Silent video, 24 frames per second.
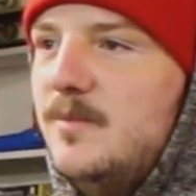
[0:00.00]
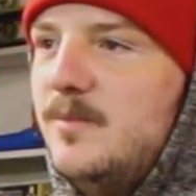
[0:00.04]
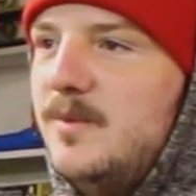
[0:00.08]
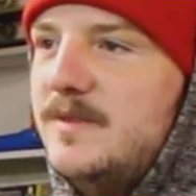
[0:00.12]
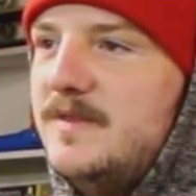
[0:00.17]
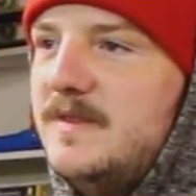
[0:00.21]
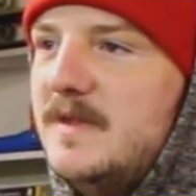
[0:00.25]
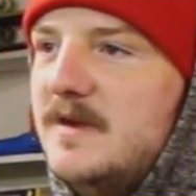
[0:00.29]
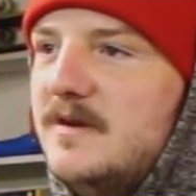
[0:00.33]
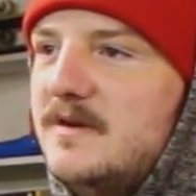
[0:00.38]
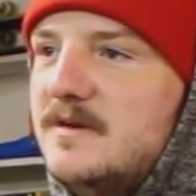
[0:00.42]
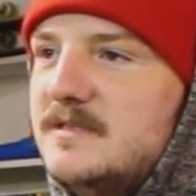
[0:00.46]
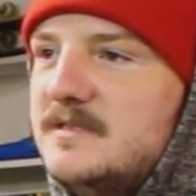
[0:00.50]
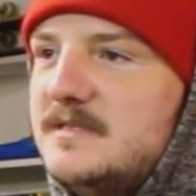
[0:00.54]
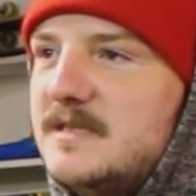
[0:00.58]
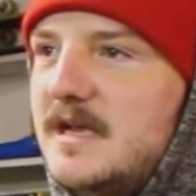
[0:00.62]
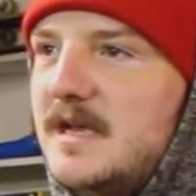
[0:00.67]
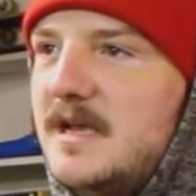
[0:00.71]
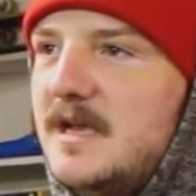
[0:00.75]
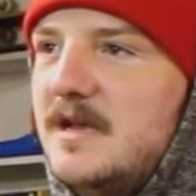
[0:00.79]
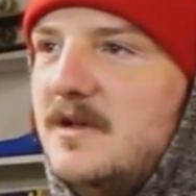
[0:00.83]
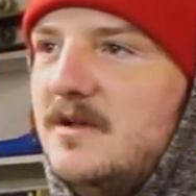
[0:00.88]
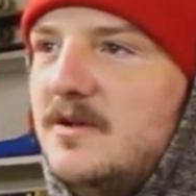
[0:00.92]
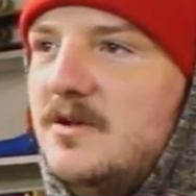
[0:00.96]
but there is
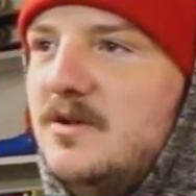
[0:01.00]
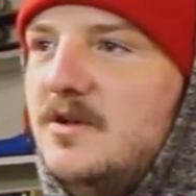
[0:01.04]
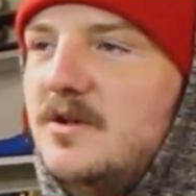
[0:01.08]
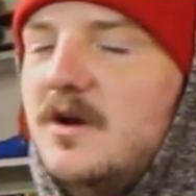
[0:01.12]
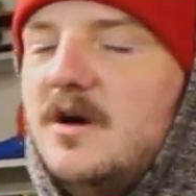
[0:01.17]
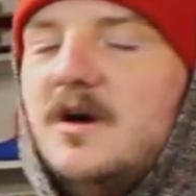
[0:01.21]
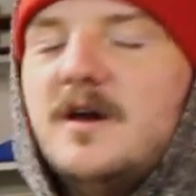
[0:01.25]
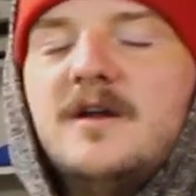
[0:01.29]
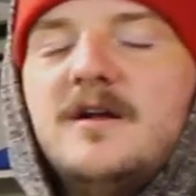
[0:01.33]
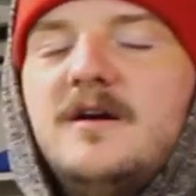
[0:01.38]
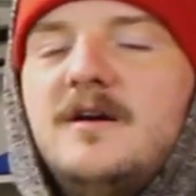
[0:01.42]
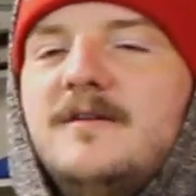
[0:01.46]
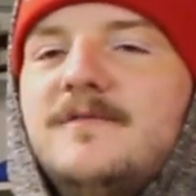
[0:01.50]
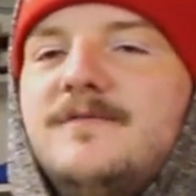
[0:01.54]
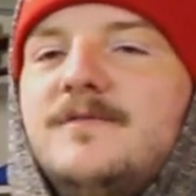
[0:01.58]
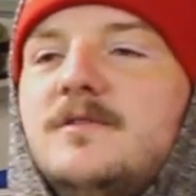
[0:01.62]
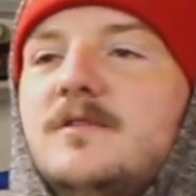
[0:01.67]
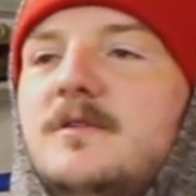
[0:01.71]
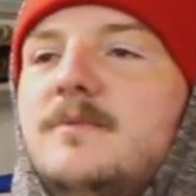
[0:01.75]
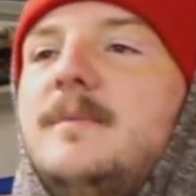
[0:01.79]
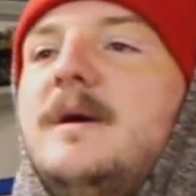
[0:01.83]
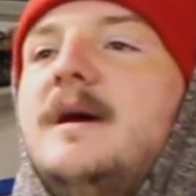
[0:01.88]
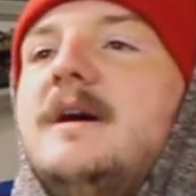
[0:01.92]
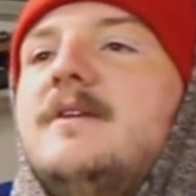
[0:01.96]
a
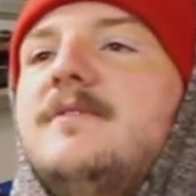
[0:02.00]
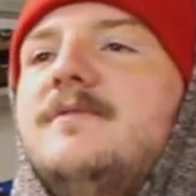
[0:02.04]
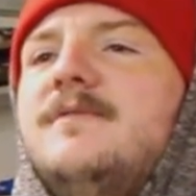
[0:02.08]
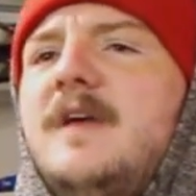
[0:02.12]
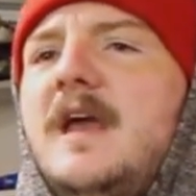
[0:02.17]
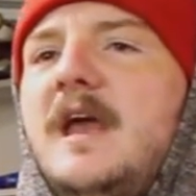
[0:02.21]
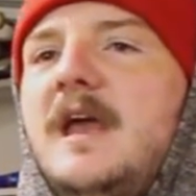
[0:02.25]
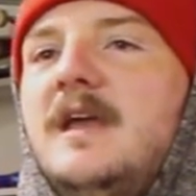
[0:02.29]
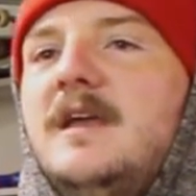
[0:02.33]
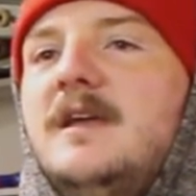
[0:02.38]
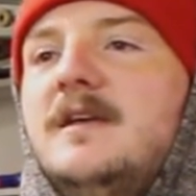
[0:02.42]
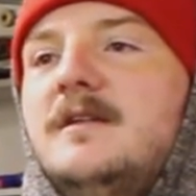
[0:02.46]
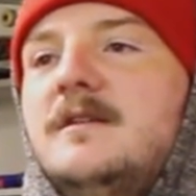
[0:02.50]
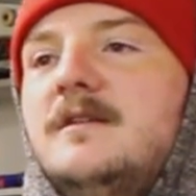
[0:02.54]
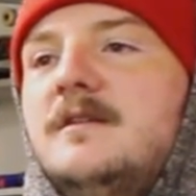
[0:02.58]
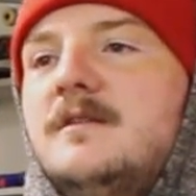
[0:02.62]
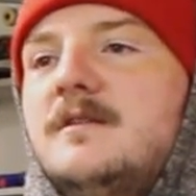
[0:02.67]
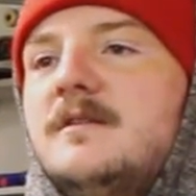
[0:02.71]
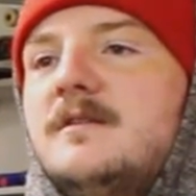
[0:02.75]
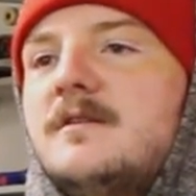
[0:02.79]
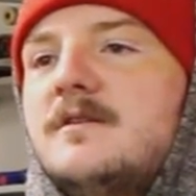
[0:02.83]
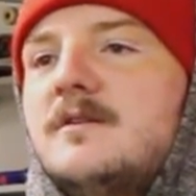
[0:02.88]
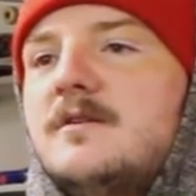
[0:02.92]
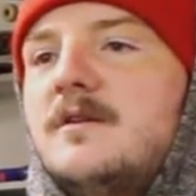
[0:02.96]
god-awful amount of hate
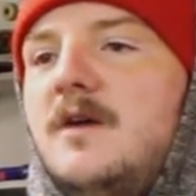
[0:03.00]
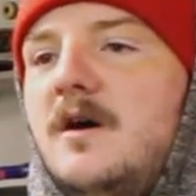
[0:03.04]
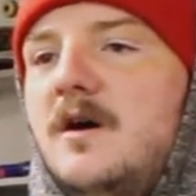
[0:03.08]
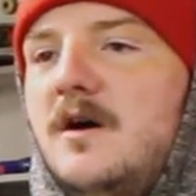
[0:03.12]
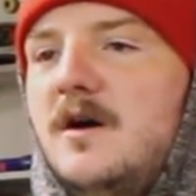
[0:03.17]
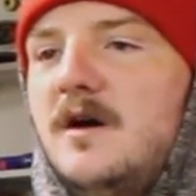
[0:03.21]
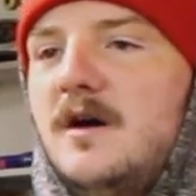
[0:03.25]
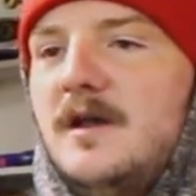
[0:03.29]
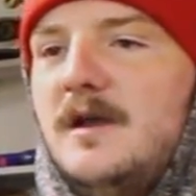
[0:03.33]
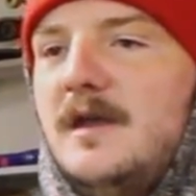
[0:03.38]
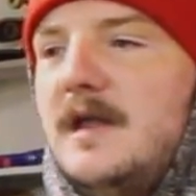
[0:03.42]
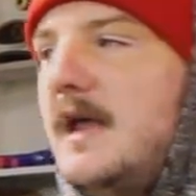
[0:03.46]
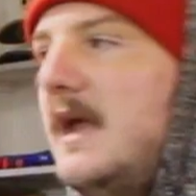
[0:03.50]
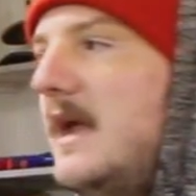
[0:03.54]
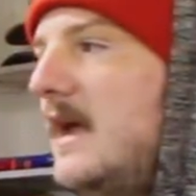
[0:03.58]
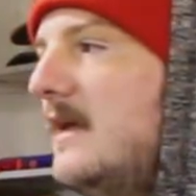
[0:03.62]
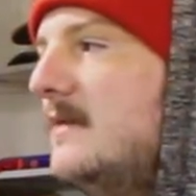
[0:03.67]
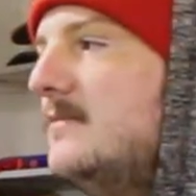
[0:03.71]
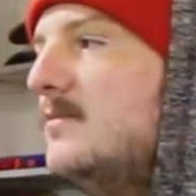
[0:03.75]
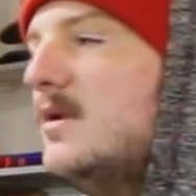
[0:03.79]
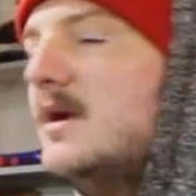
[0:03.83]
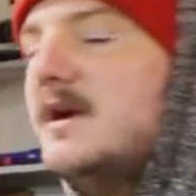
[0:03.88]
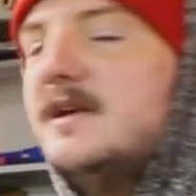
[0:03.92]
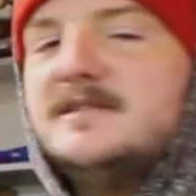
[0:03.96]
on
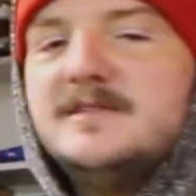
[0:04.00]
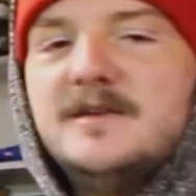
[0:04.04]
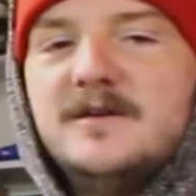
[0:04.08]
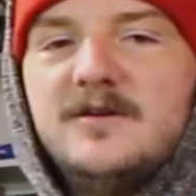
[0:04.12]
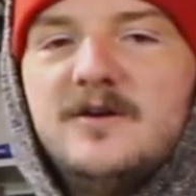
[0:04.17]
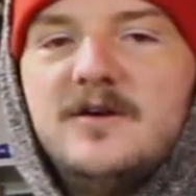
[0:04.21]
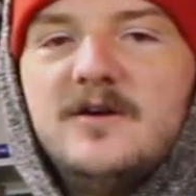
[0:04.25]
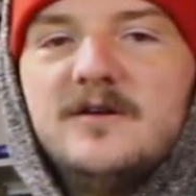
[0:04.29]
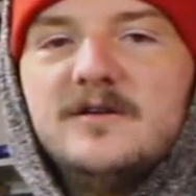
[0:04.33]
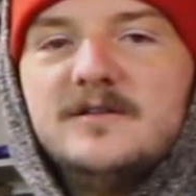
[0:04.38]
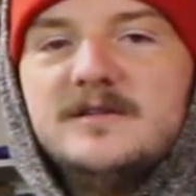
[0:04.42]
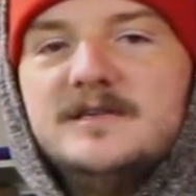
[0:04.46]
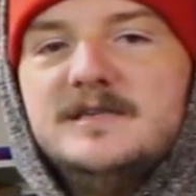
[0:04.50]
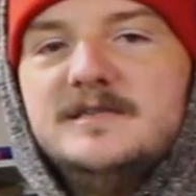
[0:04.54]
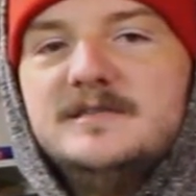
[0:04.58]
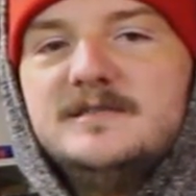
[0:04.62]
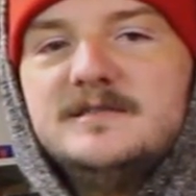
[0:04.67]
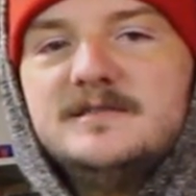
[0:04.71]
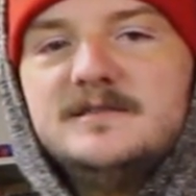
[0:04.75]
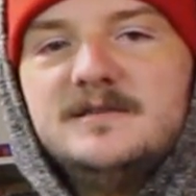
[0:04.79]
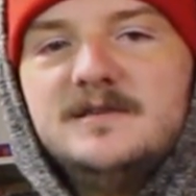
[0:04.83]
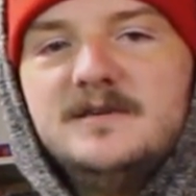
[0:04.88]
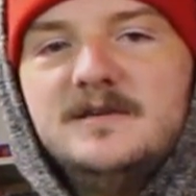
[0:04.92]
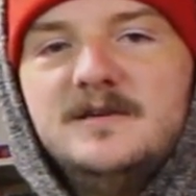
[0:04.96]
handbrakes on
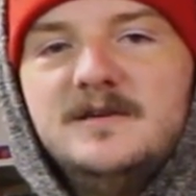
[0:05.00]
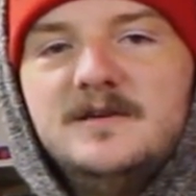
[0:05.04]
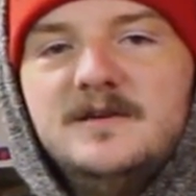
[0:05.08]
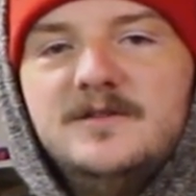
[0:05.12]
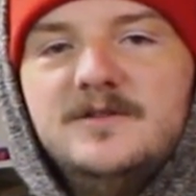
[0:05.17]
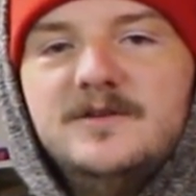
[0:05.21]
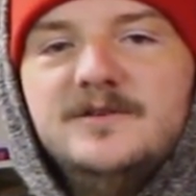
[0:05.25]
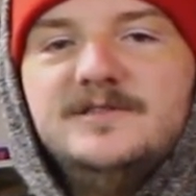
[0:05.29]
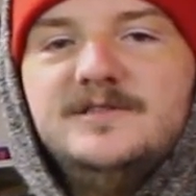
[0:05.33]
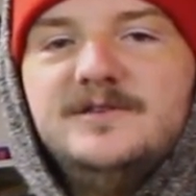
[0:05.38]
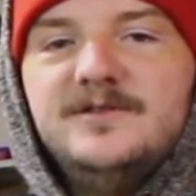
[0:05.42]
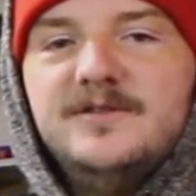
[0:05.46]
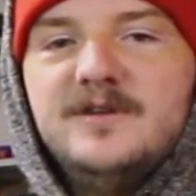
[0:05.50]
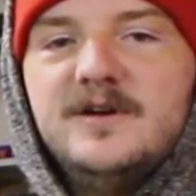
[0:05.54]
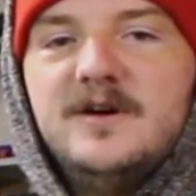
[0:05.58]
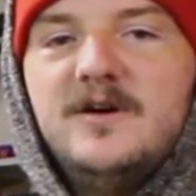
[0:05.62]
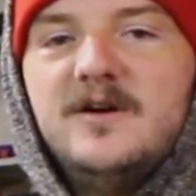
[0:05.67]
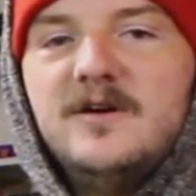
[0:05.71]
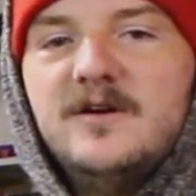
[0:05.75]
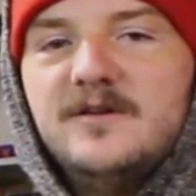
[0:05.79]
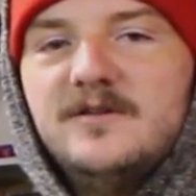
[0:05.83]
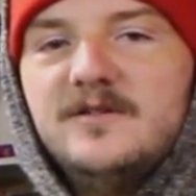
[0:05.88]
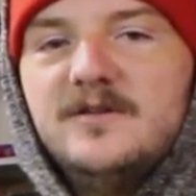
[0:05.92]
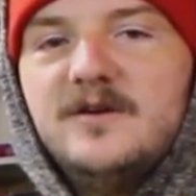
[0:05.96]
Harleys. Those of you
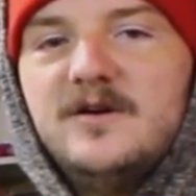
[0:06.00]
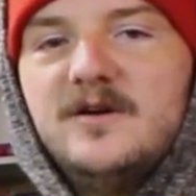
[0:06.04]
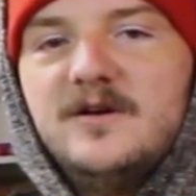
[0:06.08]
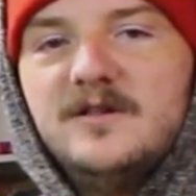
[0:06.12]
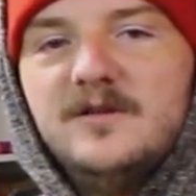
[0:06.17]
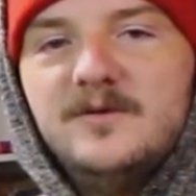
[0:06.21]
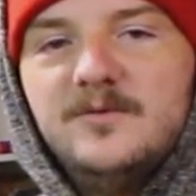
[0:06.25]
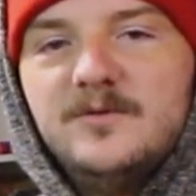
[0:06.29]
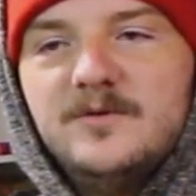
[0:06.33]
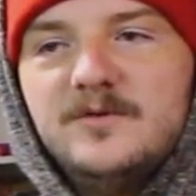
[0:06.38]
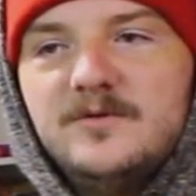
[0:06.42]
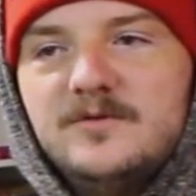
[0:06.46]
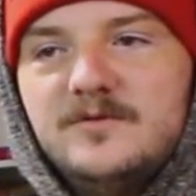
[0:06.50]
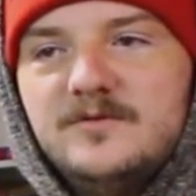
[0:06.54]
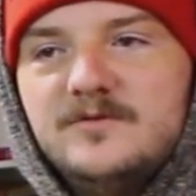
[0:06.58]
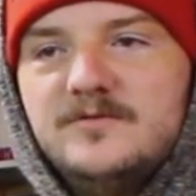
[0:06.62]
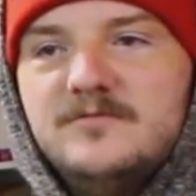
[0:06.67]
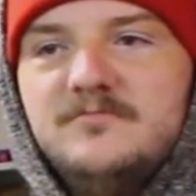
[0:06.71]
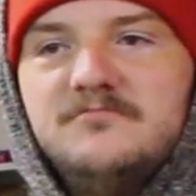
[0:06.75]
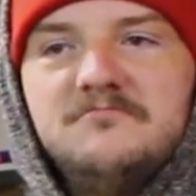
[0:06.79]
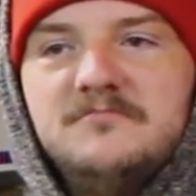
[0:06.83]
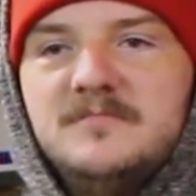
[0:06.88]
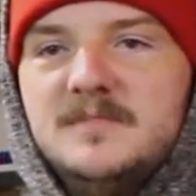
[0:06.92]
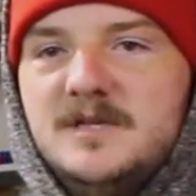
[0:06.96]
that aren't in the Harley
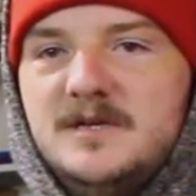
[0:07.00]
world,